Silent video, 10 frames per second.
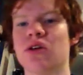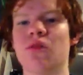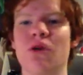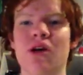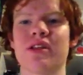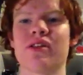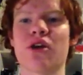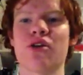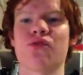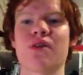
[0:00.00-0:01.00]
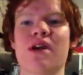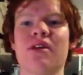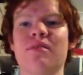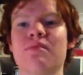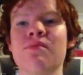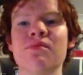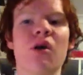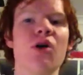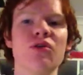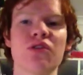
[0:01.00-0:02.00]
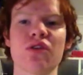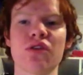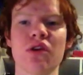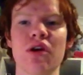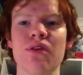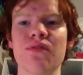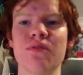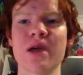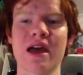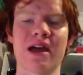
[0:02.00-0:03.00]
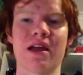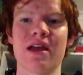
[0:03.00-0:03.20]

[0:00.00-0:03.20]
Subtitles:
well, it goes around most of the map.